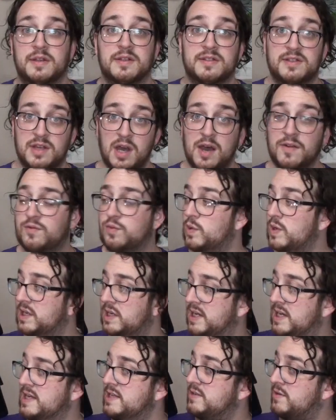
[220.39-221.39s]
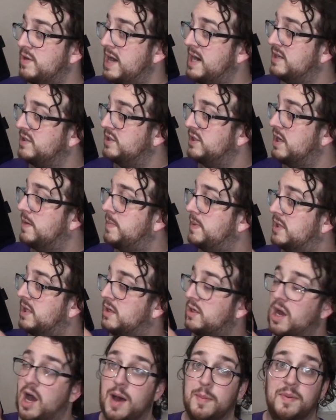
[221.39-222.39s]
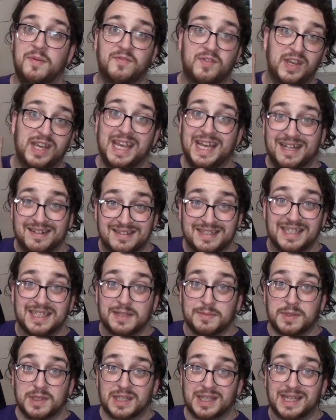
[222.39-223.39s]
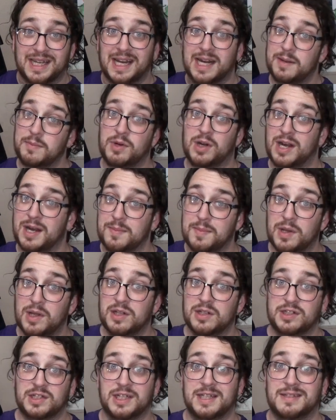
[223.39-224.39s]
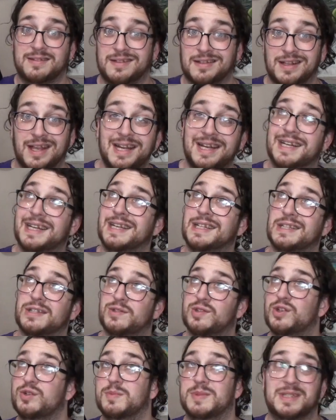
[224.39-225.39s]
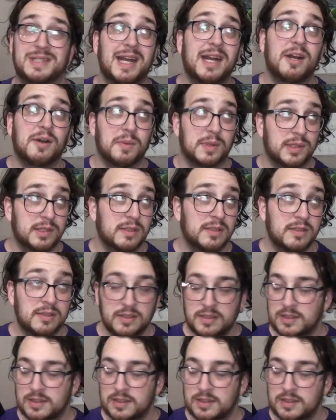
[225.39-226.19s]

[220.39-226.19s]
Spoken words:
The software keys are actually up at the top. If you can't see them on the camera, I apologize. The lighting in this room is terrible.